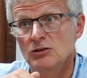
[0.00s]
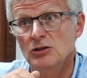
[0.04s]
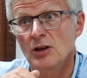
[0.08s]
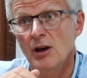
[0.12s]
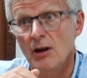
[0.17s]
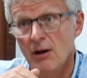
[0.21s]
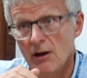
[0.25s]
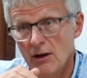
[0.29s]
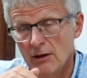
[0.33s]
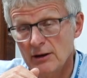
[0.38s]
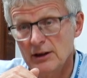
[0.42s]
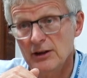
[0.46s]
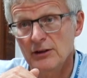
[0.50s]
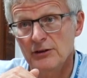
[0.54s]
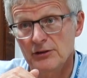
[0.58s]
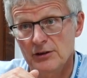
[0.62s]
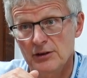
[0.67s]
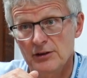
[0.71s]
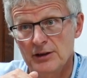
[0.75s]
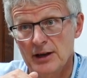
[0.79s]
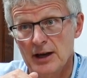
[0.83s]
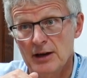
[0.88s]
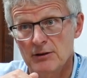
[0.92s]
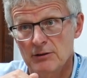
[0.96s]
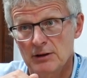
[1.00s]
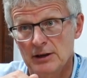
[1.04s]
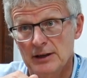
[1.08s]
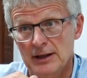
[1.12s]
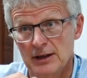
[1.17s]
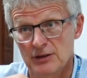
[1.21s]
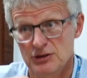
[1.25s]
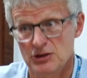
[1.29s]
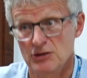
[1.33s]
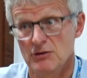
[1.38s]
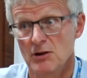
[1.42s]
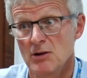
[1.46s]
targets the thyroid
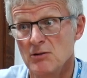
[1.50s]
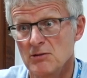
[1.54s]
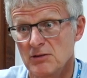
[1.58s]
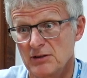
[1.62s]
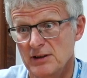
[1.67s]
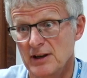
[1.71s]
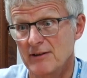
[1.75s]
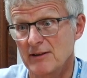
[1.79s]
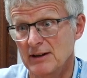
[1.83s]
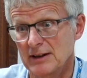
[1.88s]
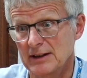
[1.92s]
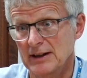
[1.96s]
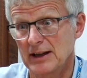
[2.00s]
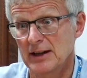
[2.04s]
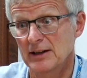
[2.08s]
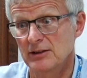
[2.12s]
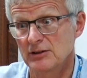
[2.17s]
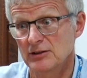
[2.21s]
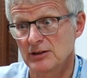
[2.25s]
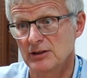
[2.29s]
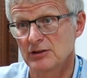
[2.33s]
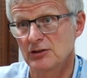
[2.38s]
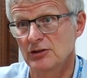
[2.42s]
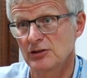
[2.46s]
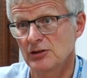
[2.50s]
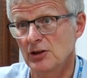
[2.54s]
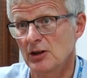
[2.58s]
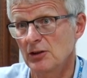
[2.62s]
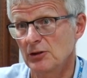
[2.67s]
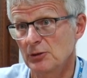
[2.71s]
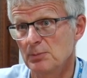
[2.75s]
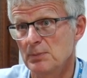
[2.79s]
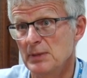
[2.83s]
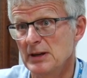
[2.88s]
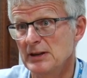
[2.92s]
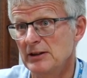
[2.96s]
gland, your own thyroid gland, and
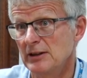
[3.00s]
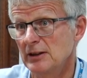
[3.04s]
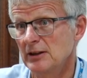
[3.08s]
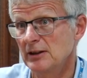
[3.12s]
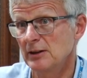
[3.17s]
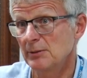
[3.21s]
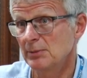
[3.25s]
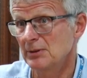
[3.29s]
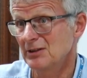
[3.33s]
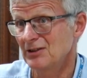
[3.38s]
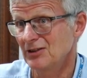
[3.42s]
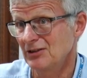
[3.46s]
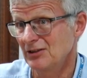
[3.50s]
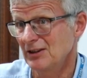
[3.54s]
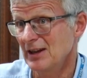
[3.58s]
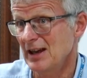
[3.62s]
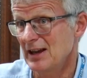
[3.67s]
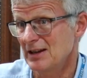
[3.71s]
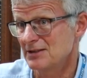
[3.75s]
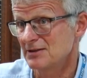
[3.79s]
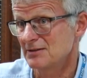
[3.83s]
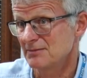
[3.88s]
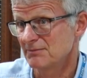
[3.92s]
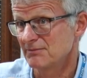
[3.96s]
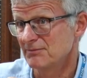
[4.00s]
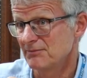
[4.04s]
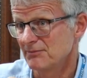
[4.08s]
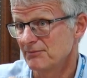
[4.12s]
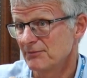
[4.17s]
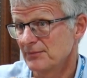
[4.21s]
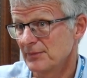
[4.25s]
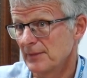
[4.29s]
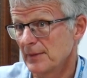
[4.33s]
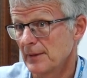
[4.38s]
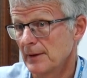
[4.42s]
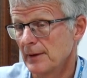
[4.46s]
starts beating it up instead.
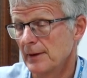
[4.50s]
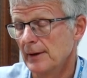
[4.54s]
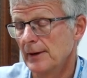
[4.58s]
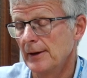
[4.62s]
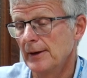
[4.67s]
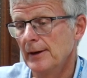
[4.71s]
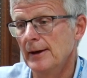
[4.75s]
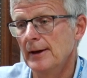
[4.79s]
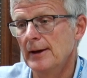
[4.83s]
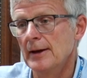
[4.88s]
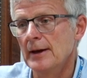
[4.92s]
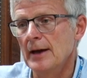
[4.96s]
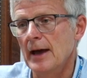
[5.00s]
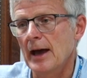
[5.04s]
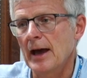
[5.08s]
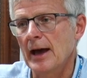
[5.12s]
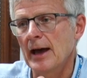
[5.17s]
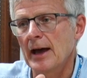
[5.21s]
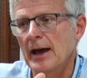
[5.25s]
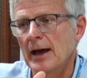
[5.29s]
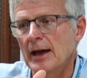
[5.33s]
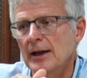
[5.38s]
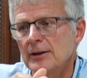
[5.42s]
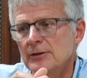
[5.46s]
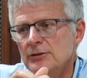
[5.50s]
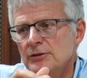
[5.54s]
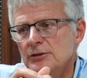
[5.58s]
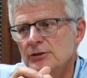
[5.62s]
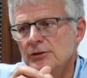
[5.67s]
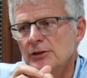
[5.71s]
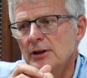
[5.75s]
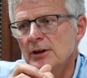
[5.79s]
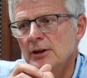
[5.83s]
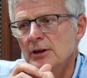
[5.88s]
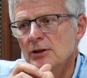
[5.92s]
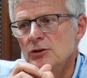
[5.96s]

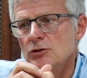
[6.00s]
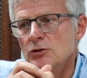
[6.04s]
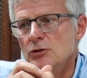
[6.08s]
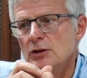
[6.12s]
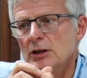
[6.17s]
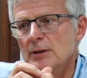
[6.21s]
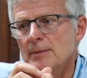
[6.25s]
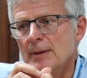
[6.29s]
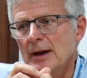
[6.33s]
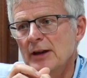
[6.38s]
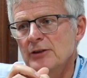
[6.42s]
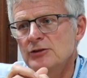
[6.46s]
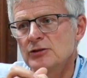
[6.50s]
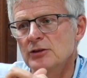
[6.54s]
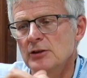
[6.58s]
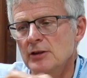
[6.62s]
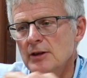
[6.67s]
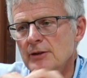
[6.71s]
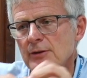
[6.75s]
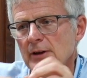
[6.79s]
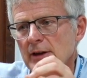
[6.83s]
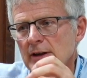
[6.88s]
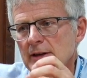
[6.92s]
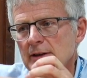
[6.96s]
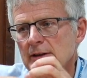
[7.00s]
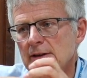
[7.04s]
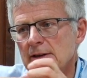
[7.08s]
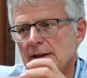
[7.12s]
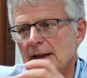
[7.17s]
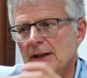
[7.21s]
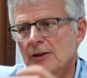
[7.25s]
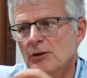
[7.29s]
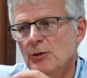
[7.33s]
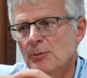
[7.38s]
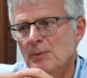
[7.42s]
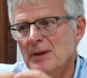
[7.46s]
And you can imagine if a
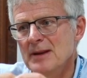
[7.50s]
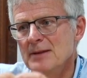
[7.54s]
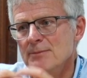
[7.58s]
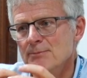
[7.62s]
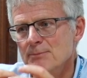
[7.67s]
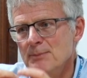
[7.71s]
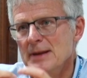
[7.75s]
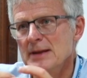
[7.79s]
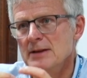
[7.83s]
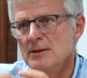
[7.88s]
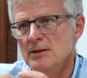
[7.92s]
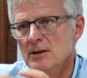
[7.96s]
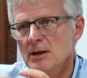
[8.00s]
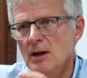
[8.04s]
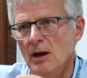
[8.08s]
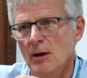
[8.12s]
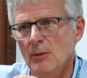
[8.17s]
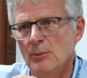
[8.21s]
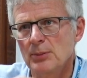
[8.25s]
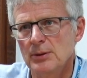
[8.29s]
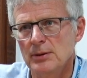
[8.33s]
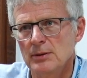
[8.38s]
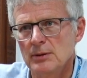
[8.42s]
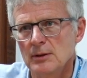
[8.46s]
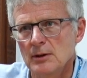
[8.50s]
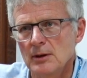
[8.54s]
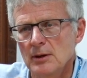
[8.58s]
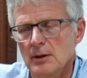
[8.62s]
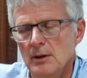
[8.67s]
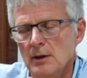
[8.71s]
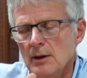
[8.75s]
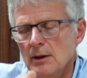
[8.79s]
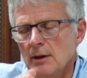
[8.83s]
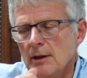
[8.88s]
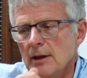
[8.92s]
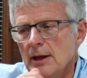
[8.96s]
gland's being beaten up,
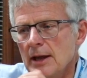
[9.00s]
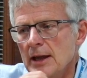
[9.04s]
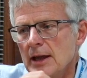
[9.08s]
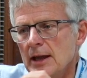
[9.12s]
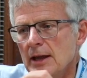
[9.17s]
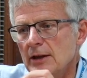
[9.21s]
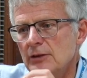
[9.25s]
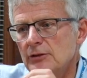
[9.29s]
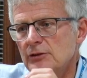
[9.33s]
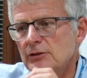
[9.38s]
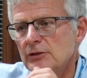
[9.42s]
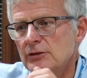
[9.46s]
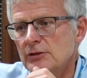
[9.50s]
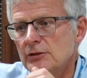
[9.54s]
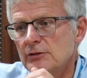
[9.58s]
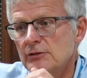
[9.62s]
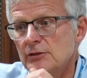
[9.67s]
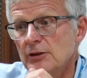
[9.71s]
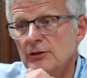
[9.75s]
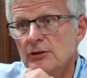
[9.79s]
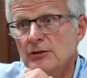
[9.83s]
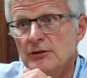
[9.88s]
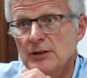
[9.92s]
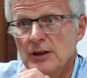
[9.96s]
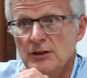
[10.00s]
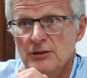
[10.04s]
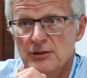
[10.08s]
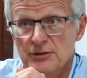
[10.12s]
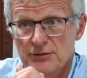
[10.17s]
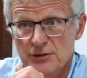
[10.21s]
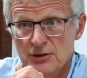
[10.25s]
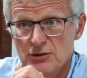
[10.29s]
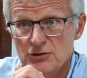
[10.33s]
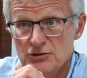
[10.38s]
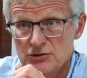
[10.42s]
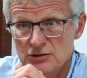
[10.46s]
it doesn't tend to
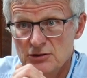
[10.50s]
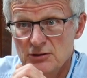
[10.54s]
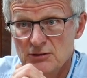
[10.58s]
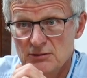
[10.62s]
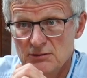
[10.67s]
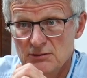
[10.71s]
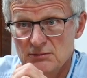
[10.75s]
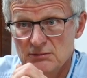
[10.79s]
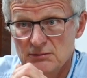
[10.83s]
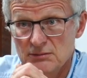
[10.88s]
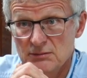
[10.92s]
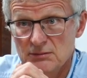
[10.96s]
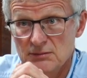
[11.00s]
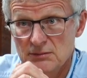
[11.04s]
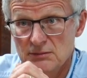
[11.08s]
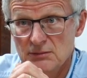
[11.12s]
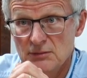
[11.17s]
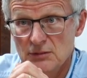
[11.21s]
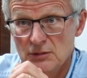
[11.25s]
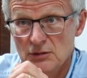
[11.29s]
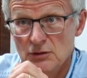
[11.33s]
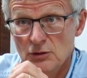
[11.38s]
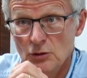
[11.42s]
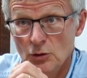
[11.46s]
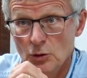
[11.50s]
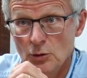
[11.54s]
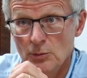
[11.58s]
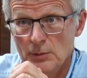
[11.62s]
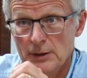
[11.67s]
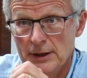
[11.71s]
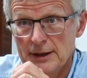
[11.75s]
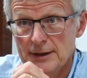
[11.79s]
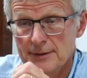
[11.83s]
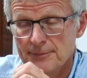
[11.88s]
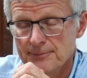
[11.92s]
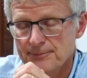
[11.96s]
function
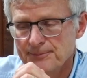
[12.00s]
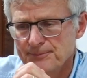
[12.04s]
normally.